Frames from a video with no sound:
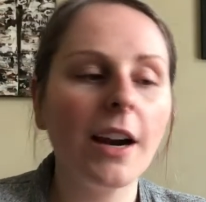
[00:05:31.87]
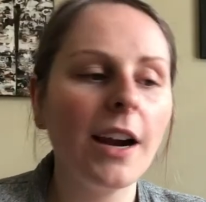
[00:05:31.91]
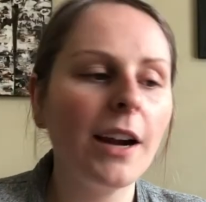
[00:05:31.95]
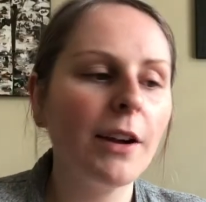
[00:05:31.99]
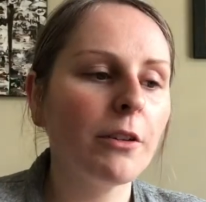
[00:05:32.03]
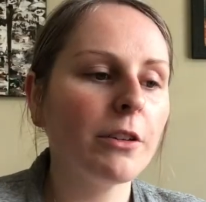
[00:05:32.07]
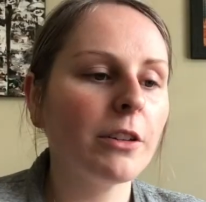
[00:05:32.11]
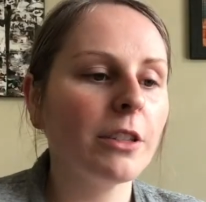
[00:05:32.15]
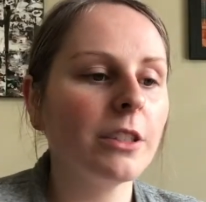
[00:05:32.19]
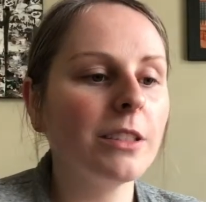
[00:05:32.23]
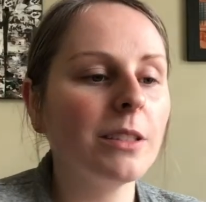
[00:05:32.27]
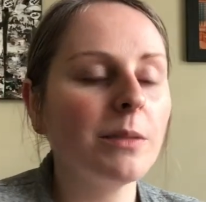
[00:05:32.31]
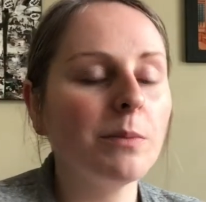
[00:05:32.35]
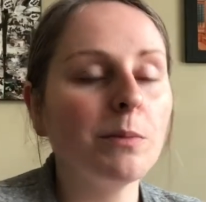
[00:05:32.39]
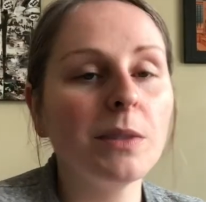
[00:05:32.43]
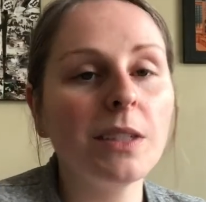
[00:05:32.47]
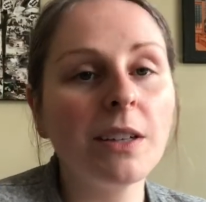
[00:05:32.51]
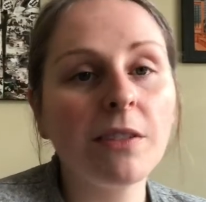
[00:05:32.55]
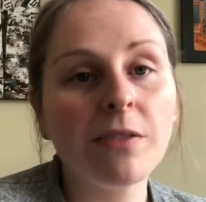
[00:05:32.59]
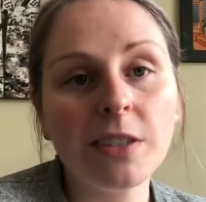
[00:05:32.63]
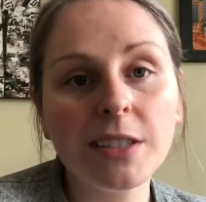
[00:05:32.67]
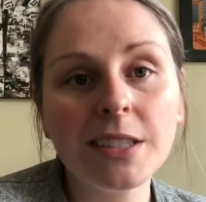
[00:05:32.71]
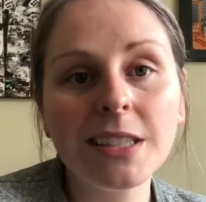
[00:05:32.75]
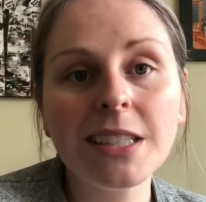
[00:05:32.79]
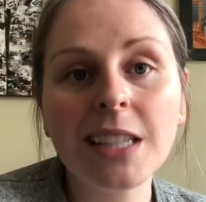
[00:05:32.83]
I ordered some
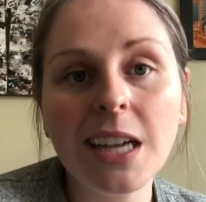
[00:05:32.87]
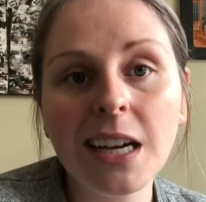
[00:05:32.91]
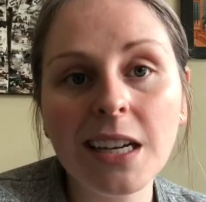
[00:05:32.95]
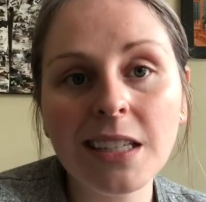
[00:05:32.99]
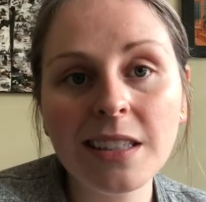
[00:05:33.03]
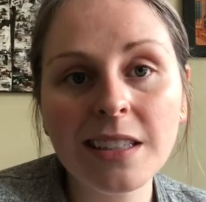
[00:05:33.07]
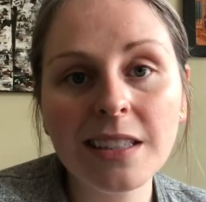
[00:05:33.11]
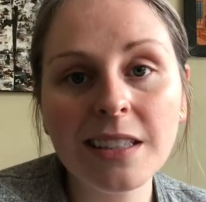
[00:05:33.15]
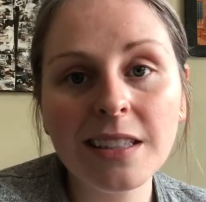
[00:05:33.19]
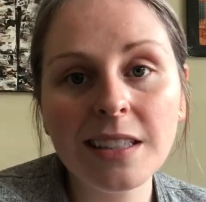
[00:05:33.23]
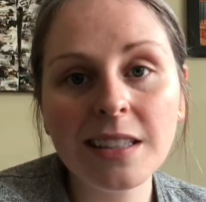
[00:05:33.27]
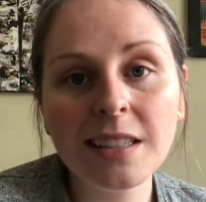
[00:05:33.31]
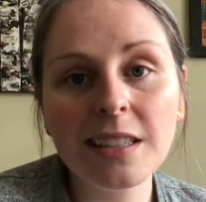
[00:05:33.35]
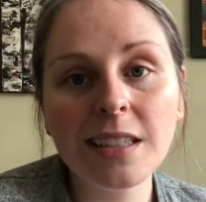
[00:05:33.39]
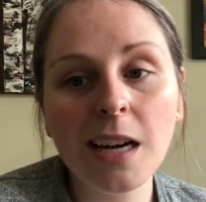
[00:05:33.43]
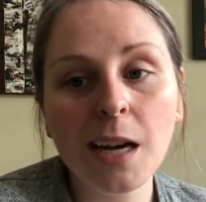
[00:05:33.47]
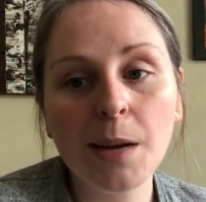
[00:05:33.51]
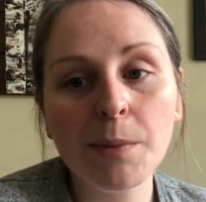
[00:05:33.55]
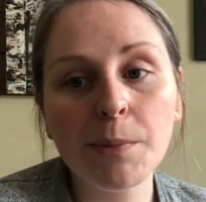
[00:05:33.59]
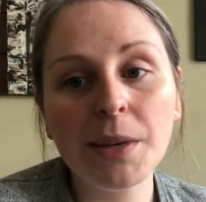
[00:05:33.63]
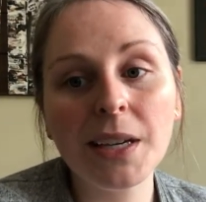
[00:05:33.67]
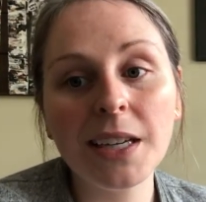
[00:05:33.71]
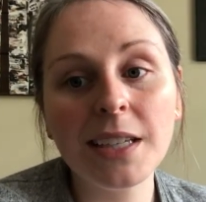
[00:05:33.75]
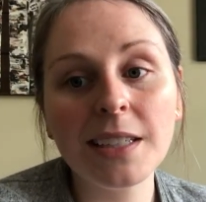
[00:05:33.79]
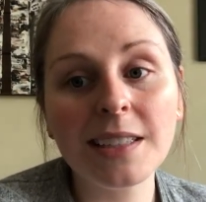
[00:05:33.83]
different sizes this time
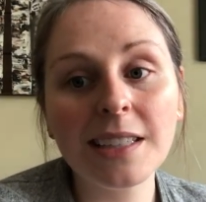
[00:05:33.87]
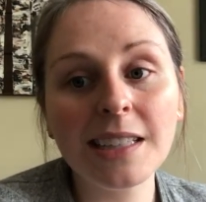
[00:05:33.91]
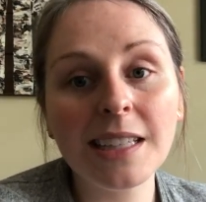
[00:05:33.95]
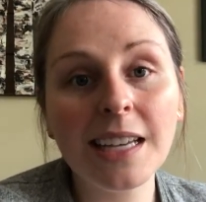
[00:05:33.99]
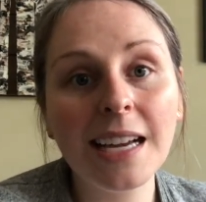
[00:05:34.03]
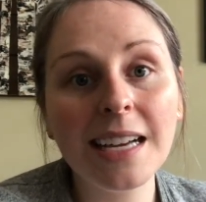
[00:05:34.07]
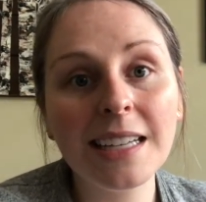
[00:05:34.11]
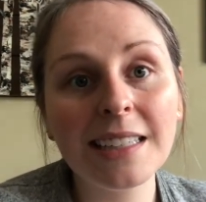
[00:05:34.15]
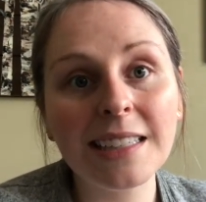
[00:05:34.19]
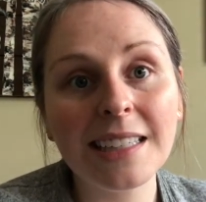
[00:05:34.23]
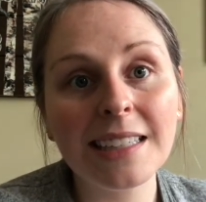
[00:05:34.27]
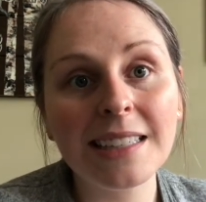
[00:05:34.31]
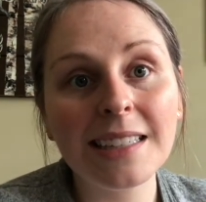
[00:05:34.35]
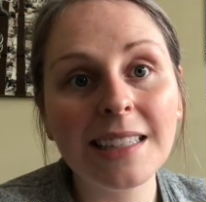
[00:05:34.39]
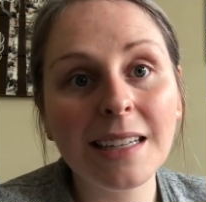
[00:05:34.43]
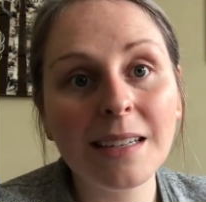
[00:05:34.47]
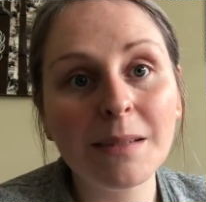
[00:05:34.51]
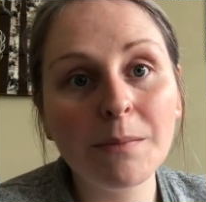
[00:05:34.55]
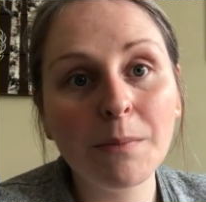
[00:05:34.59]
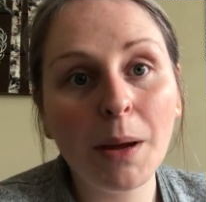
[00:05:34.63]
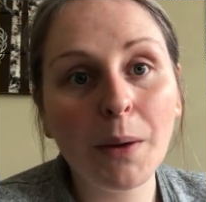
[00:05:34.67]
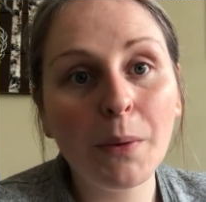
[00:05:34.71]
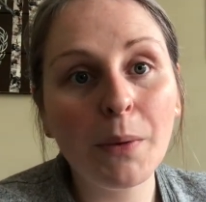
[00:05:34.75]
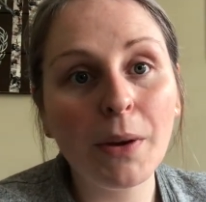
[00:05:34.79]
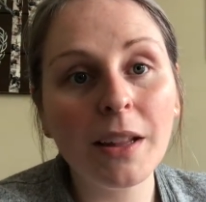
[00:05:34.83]
because, as I said,
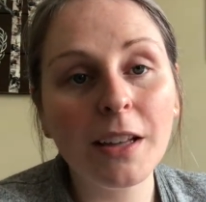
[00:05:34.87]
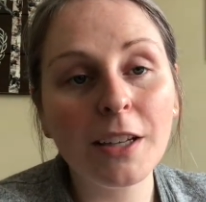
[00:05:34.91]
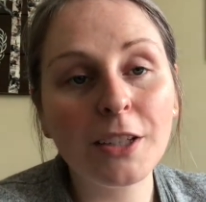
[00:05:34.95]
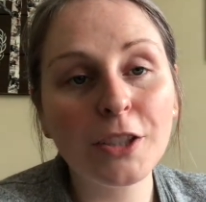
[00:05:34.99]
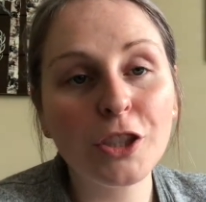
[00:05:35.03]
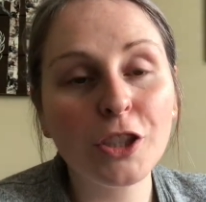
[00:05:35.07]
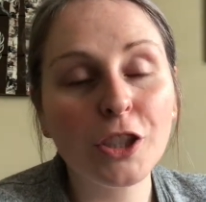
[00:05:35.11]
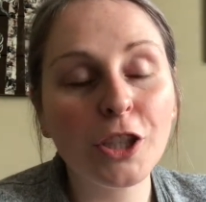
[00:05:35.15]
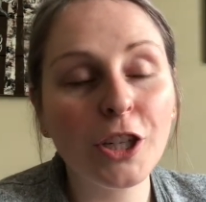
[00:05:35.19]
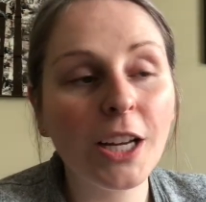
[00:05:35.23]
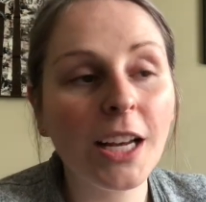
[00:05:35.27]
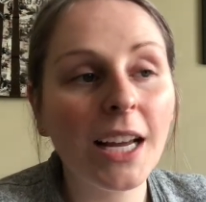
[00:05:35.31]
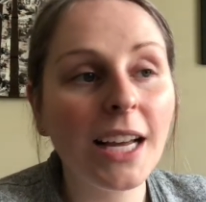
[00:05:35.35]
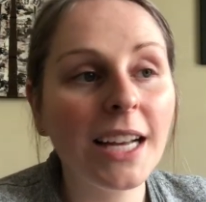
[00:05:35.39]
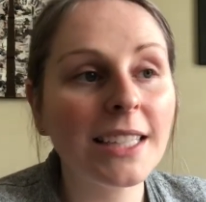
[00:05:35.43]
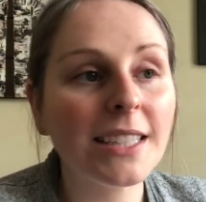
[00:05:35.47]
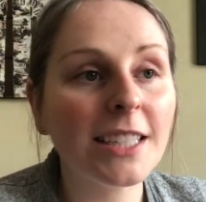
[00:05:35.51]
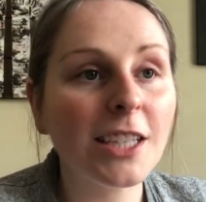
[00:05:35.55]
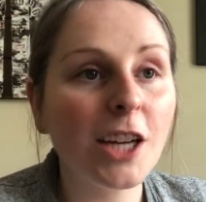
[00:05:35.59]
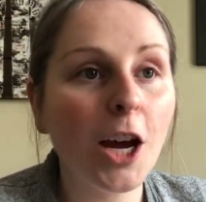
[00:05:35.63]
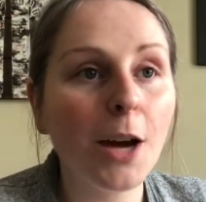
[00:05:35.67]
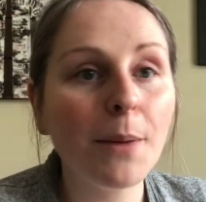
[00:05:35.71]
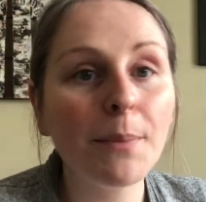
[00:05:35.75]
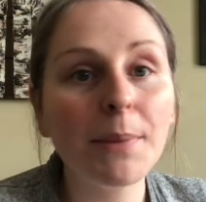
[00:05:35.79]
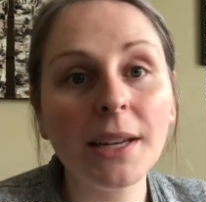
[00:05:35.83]
my weight loss journey has
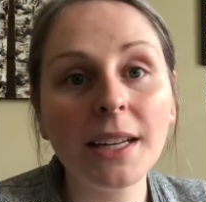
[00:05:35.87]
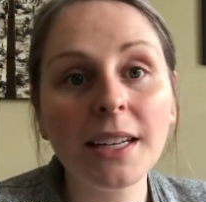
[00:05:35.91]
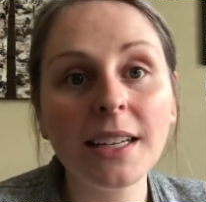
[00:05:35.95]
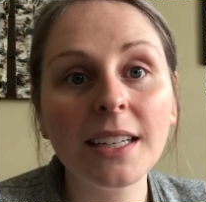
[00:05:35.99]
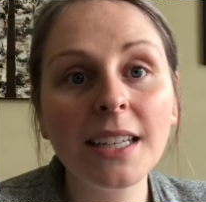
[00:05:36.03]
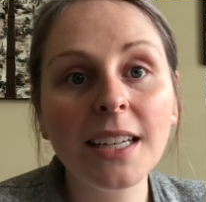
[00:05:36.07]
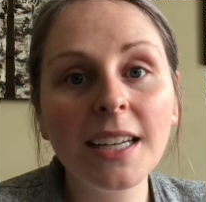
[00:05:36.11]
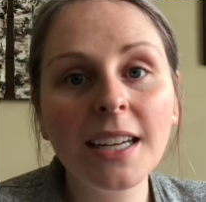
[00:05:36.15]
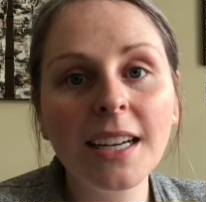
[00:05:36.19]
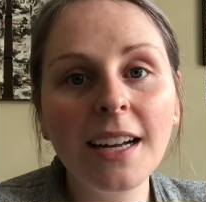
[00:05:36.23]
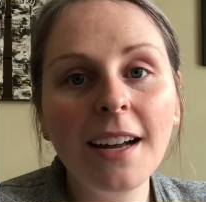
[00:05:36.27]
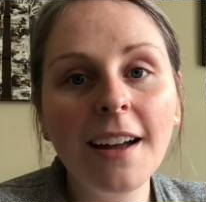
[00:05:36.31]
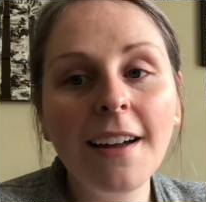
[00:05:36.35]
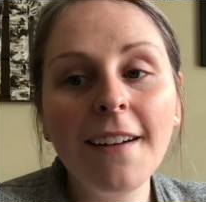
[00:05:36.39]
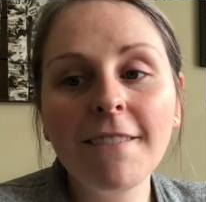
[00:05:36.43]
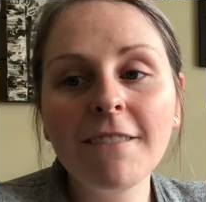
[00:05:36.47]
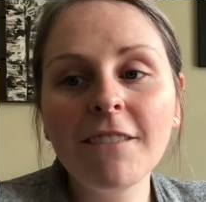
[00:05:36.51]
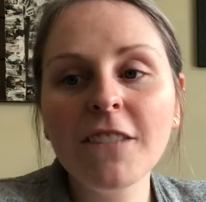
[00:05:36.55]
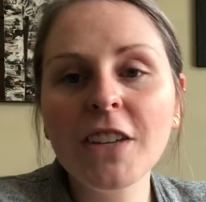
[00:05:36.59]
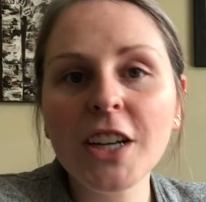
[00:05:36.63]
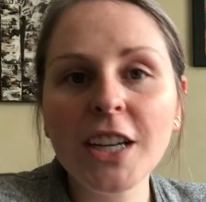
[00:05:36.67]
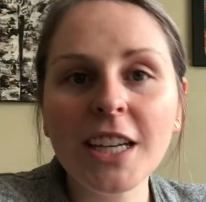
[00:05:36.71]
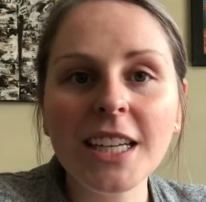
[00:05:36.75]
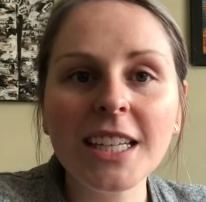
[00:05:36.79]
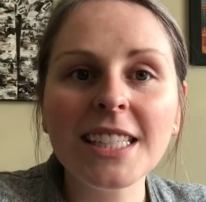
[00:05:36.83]
not been
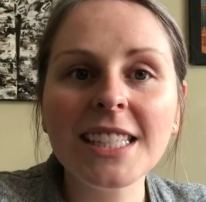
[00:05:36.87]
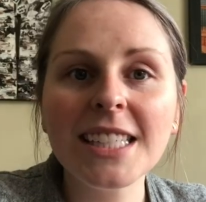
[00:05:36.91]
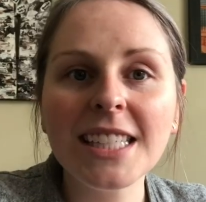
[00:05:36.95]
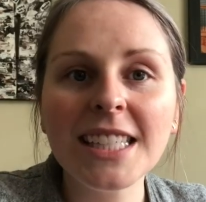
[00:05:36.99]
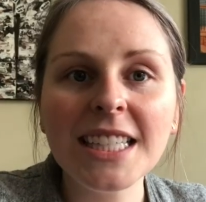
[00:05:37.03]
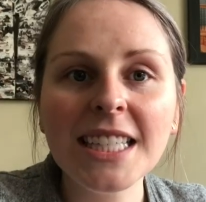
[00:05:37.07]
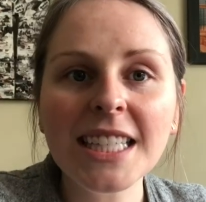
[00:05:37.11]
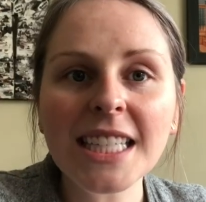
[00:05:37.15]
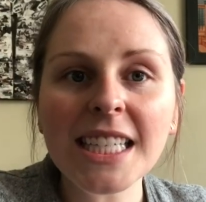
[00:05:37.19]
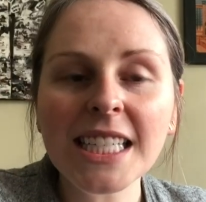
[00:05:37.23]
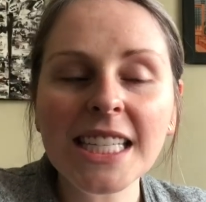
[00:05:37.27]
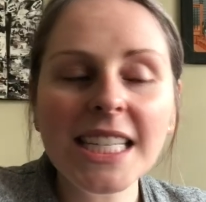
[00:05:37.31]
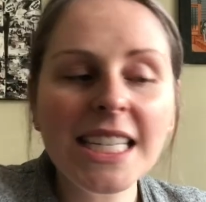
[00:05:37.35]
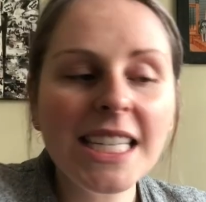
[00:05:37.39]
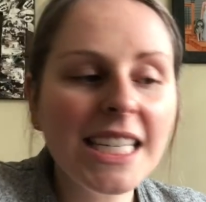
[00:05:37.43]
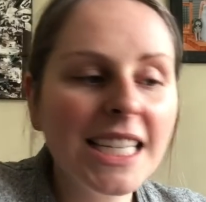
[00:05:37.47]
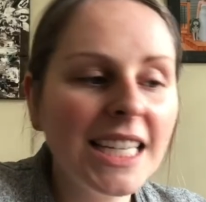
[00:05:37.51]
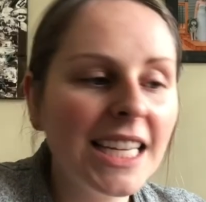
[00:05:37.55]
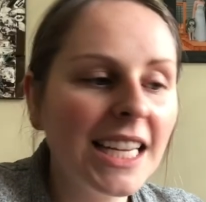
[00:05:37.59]
very consistent